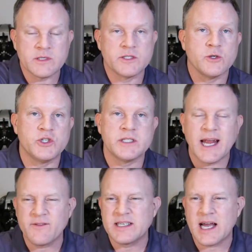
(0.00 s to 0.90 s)
So just
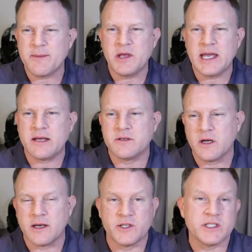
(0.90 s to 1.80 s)
every time you get
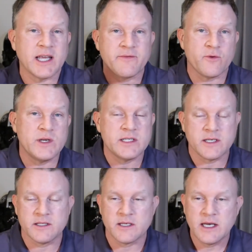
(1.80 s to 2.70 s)
done, just like for
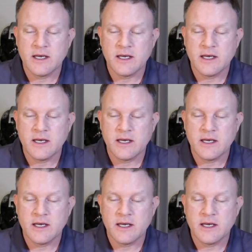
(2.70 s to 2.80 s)
instance,